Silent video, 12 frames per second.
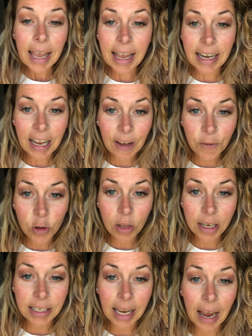And if you
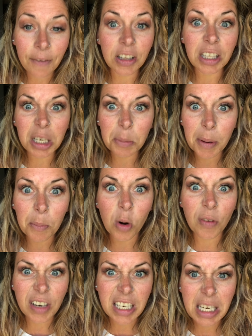like to have a little bit
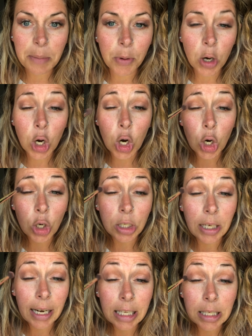more of a deeper girls'
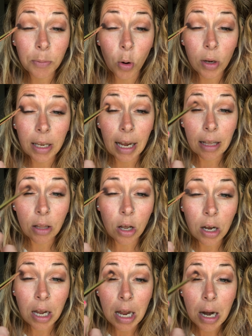night smoky eye
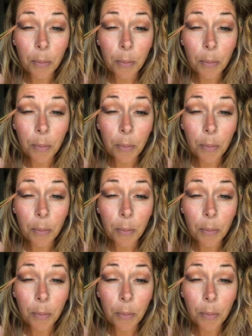look,